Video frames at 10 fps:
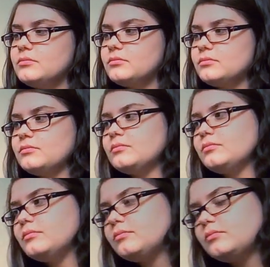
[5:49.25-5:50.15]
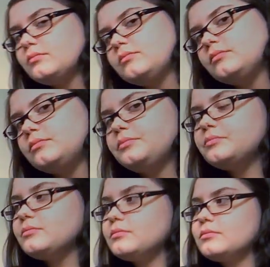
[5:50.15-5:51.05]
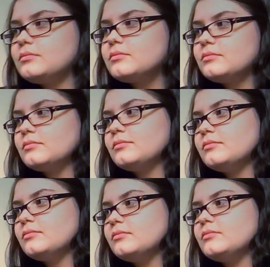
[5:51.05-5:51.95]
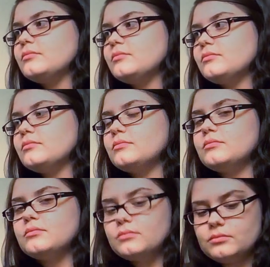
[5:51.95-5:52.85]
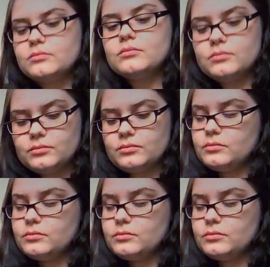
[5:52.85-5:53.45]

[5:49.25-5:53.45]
[no speech]